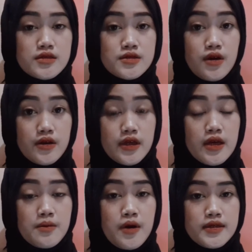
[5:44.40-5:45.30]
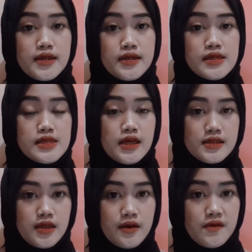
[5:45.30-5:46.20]
Talking about the
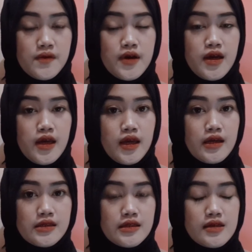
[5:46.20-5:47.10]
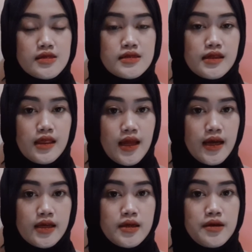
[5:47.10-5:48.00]
initiative, it is
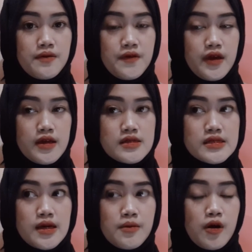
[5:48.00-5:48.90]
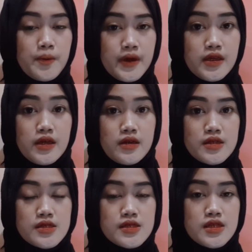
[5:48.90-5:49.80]
like giving some
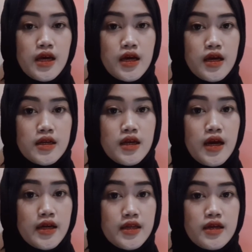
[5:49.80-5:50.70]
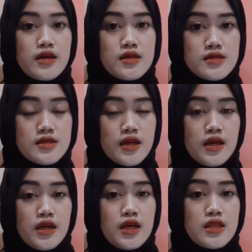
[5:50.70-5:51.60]
opinions and ideas
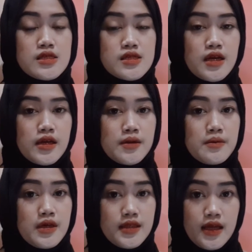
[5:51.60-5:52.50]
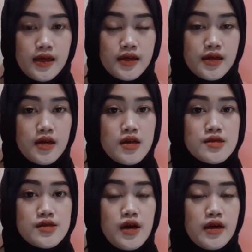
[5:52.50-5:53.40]
inside a meeting.
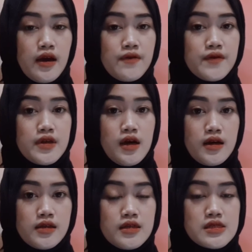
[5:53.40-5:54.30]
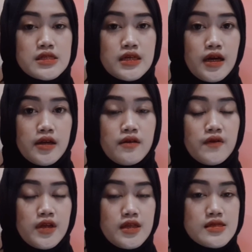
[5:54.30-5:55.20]
So I have done this kind of
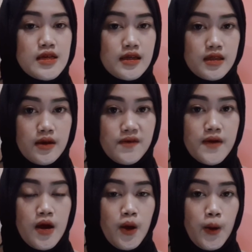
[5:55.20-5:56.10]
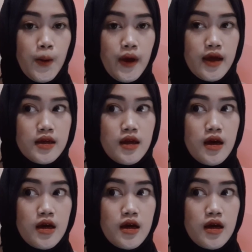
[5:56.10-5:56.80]
initiative when